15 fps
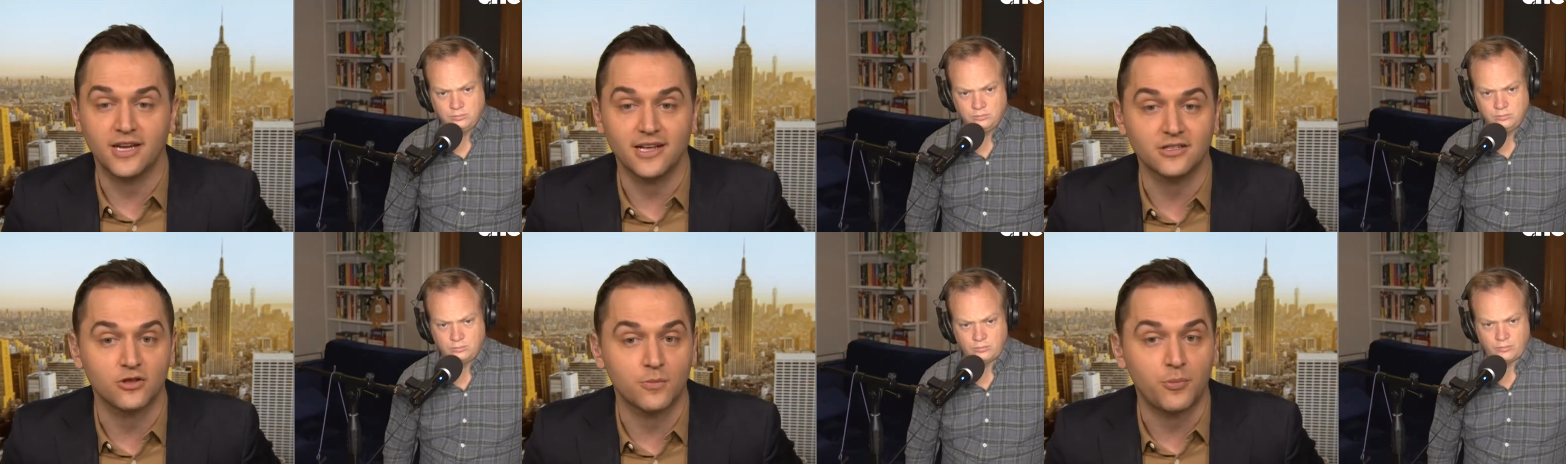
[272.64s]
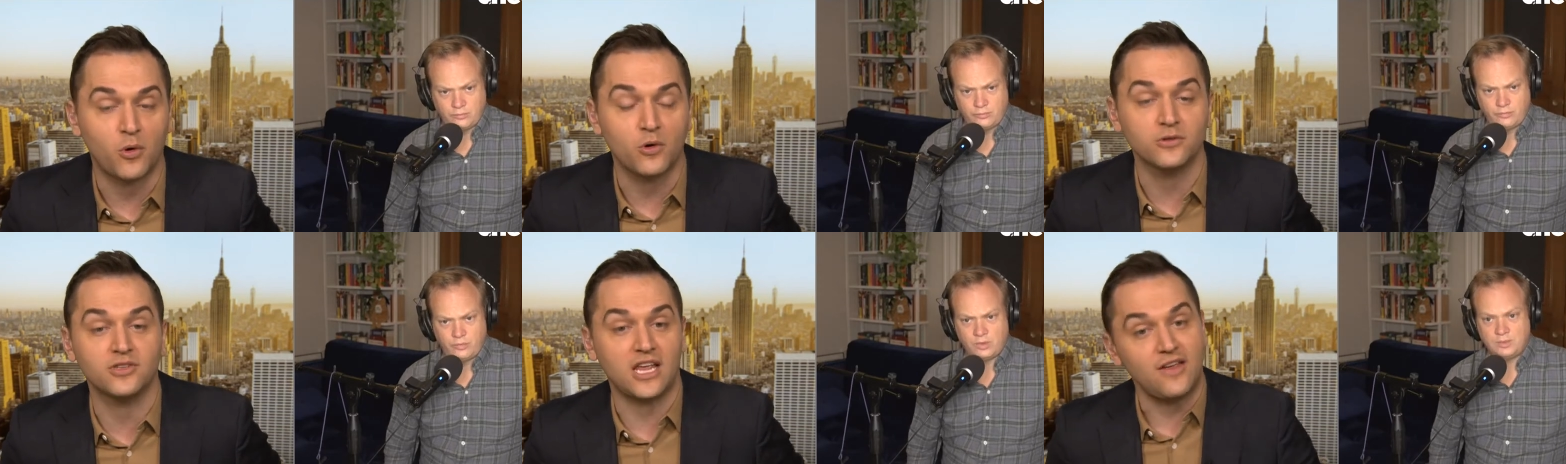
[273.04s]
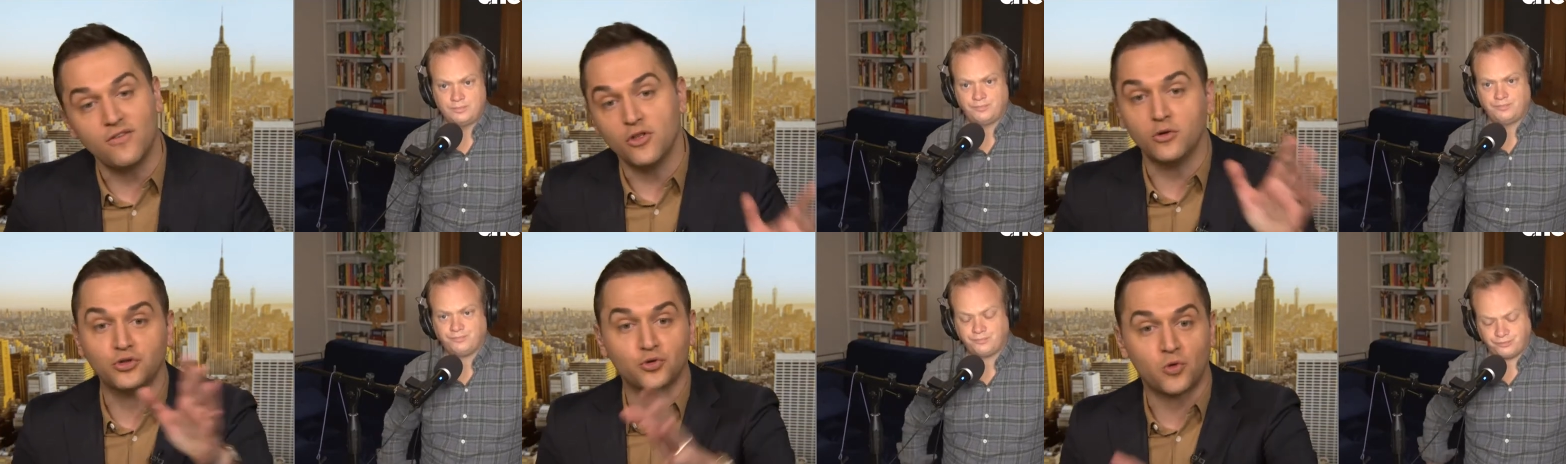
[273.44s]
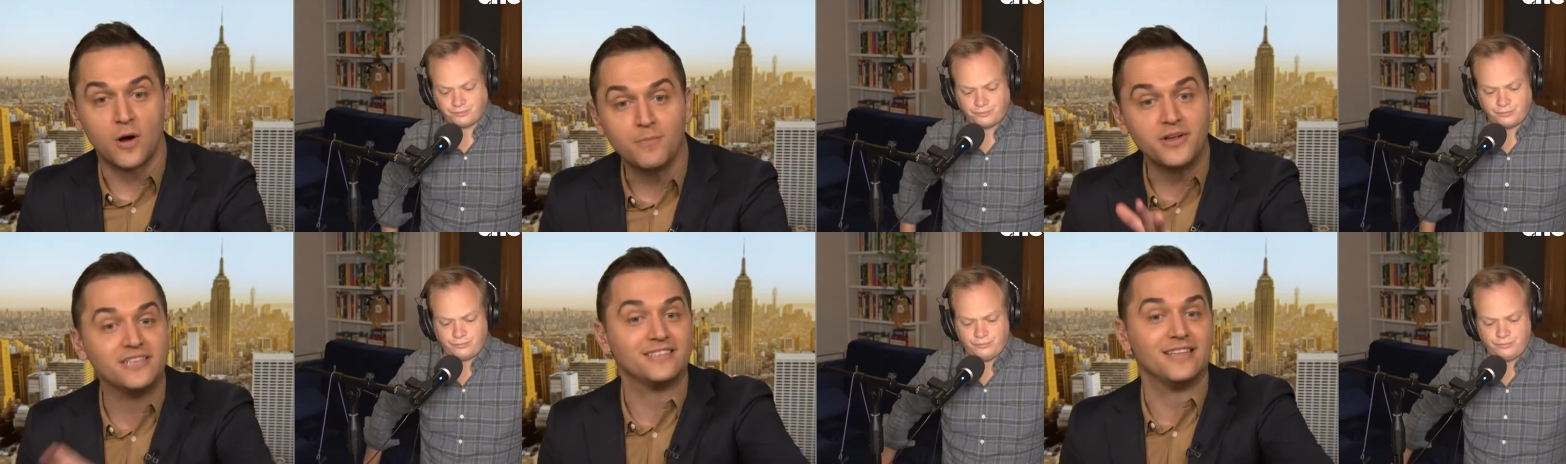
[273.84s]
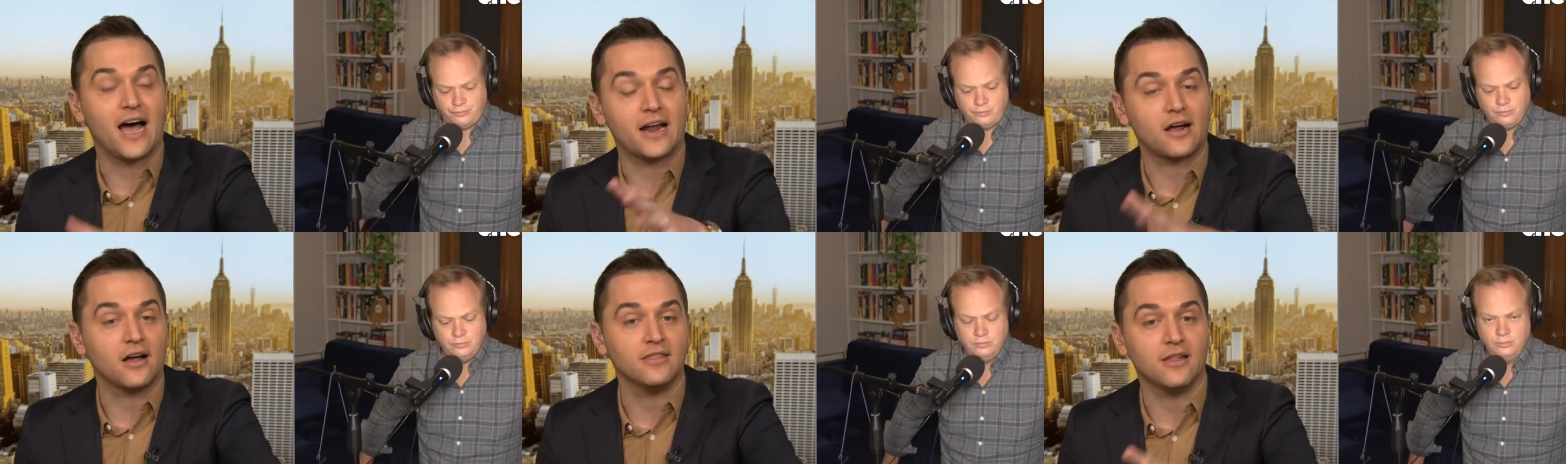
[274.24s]
Speaker 1: to get to the polls, even though Trump is
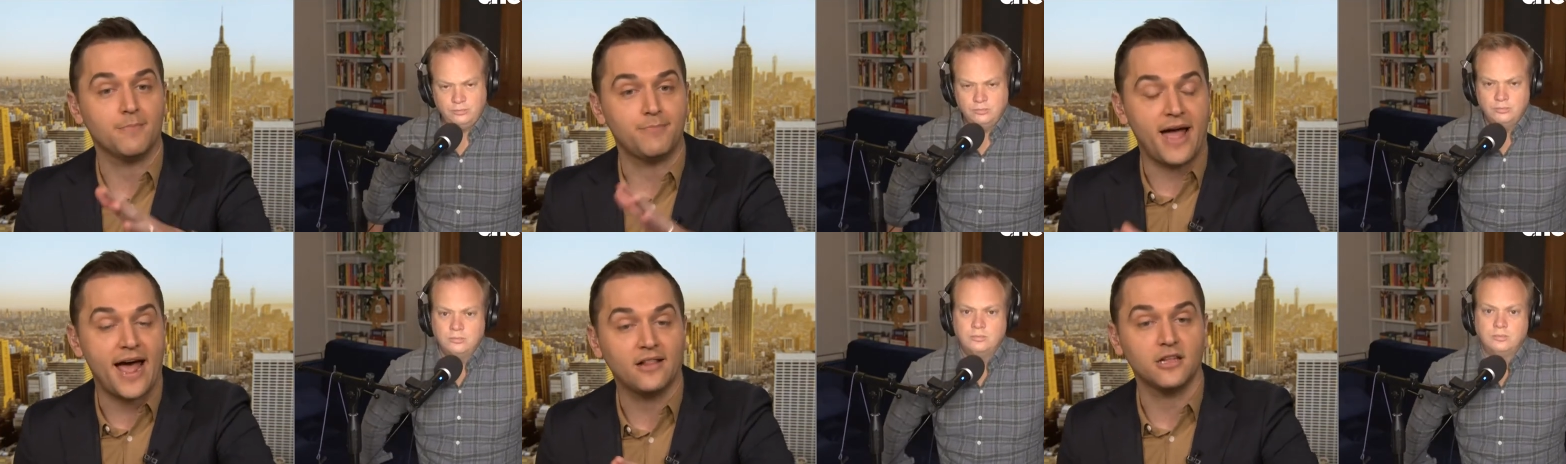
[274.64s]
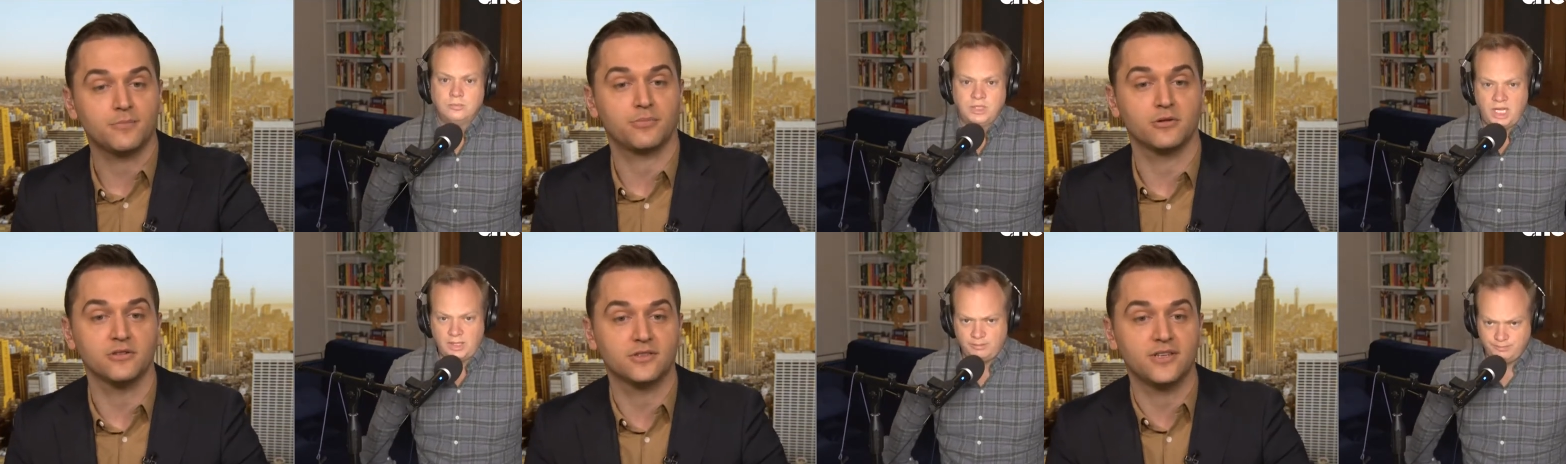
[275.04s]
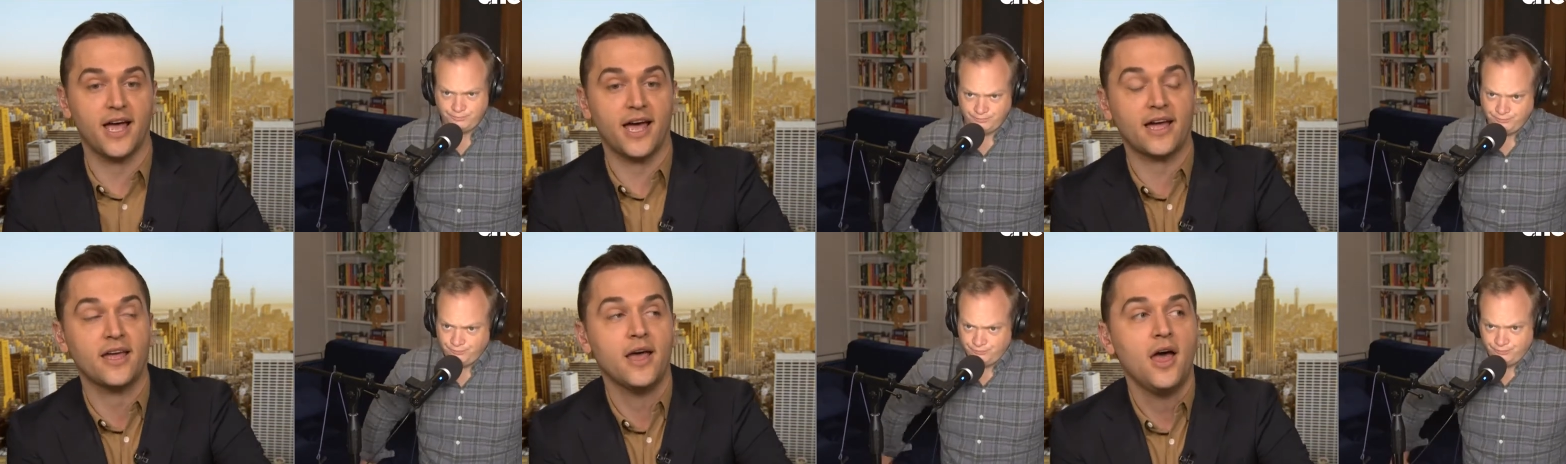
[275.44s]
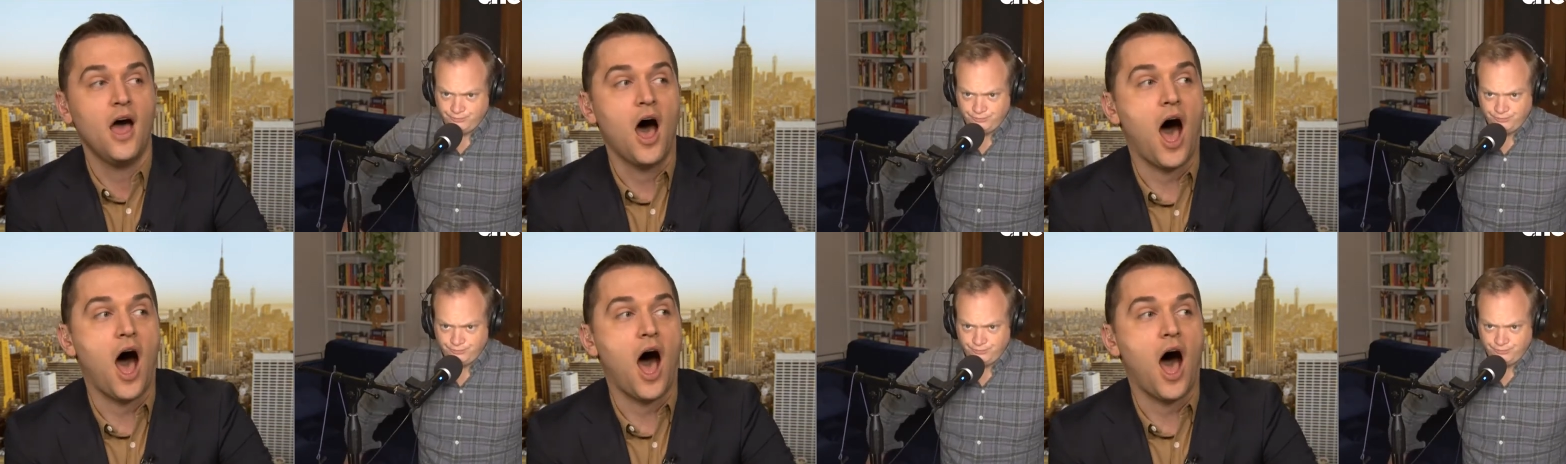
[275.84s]
not on the ballot per se.